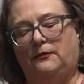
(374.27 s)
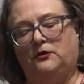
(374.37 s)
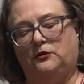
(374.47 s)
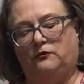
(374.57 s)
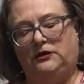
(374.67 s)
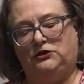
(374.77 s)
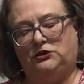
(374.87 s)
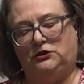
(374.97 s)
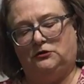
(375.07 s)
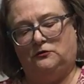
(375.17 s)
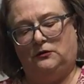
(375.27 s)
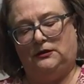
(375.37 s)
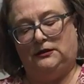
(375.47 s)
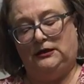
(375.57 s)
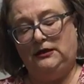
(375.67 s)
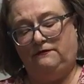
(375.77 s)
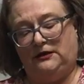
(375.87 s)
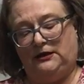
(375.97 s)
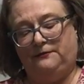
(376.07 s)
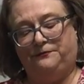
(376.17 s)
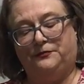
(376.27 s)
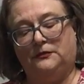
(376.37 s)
I'm going to read to you in the evening